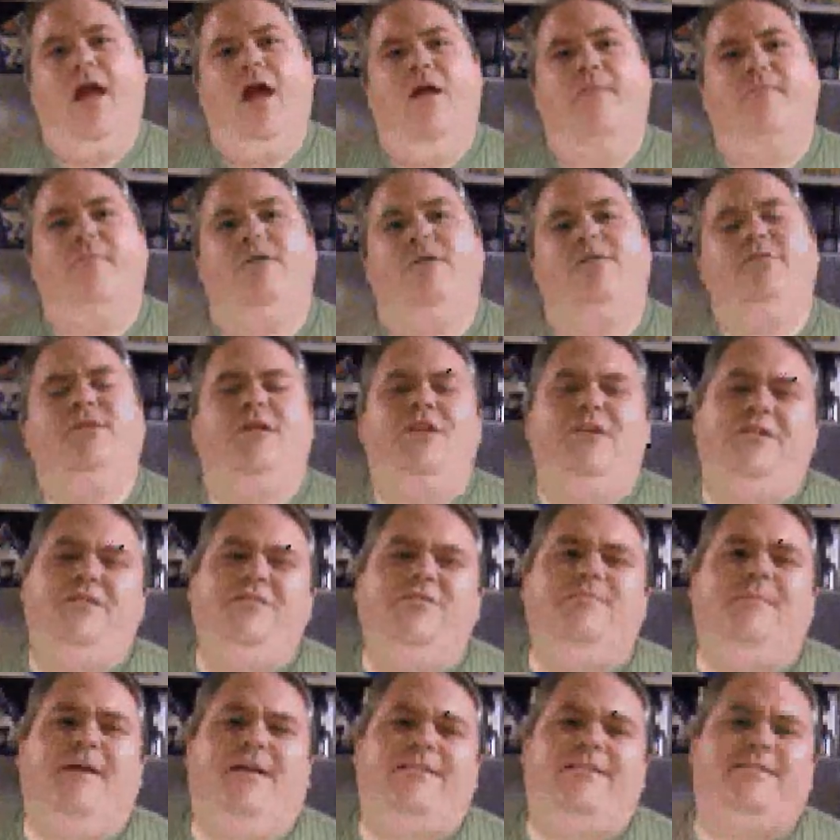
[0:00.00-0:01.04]
I'm also going to
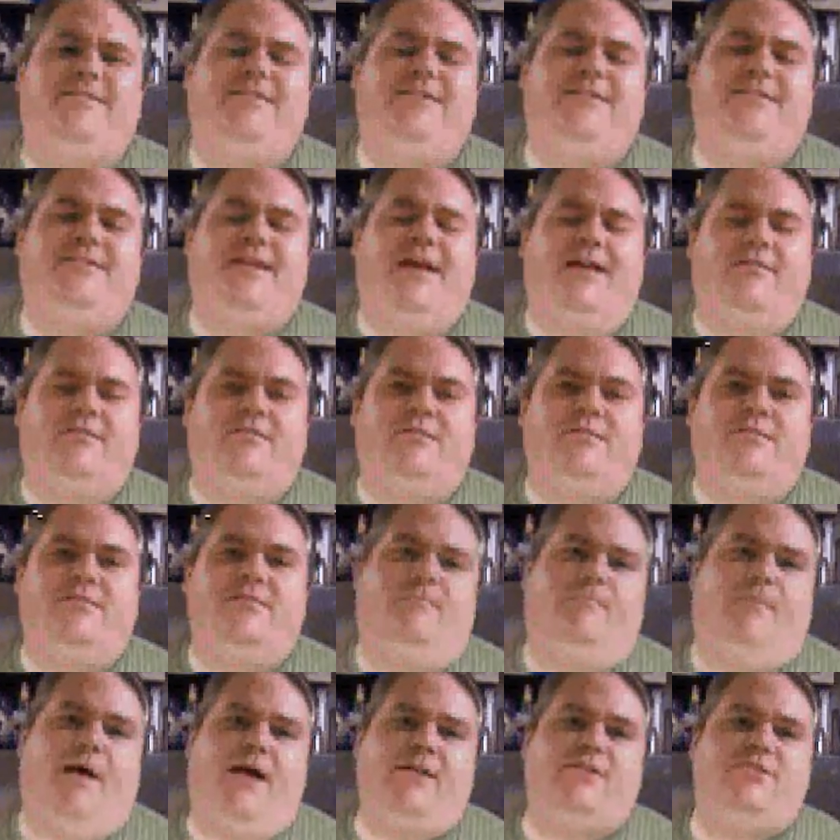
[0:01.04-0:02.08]
use about 6 ounces of
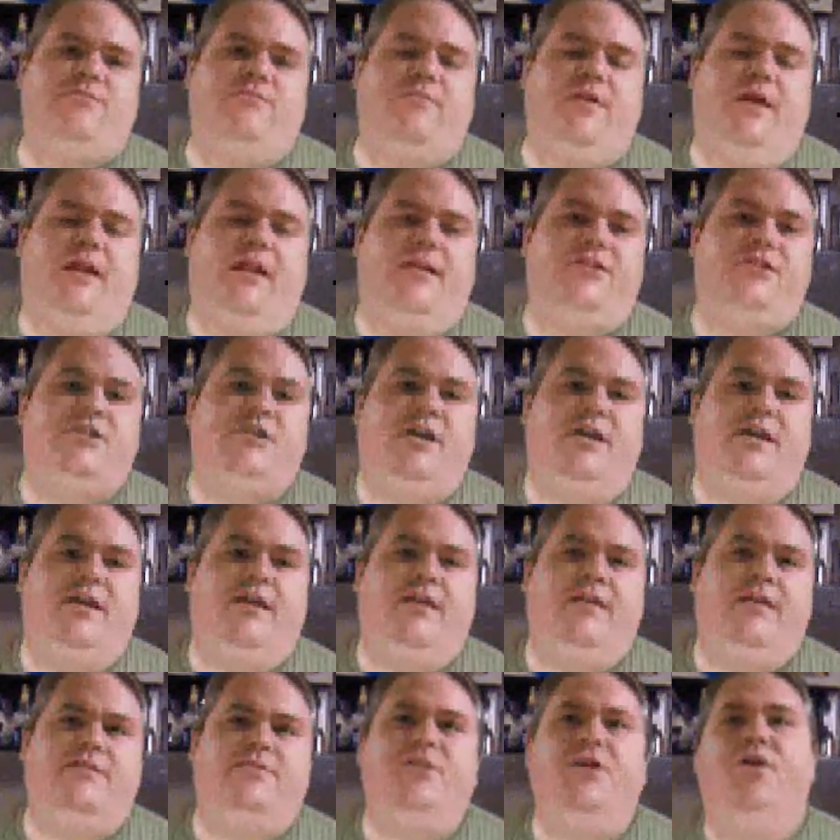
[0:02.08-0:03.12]
mozzarella
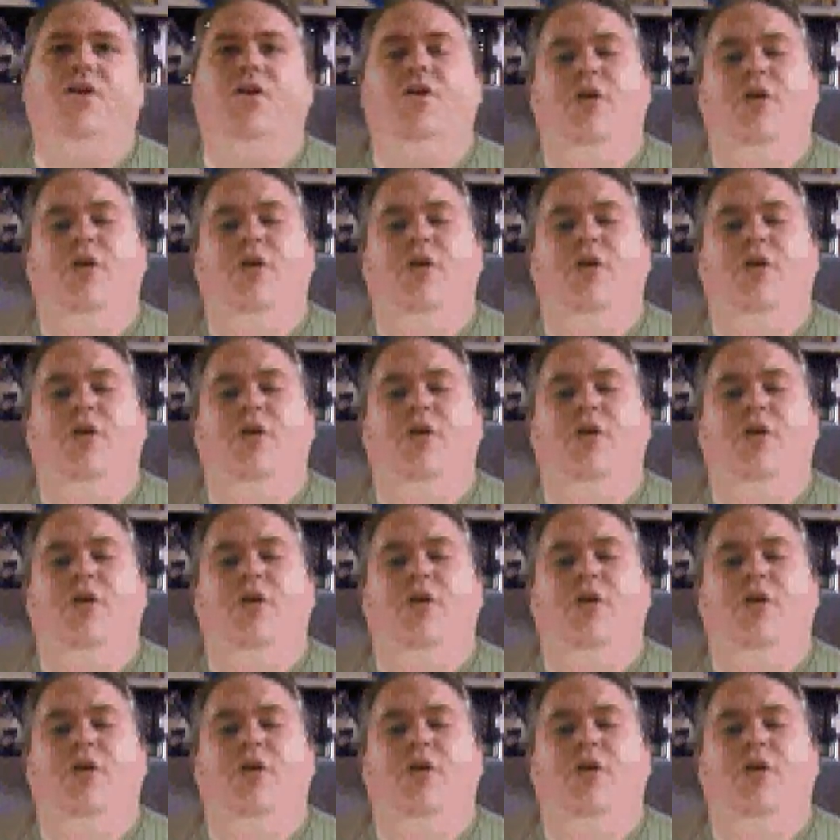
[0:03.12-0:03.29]
cheese,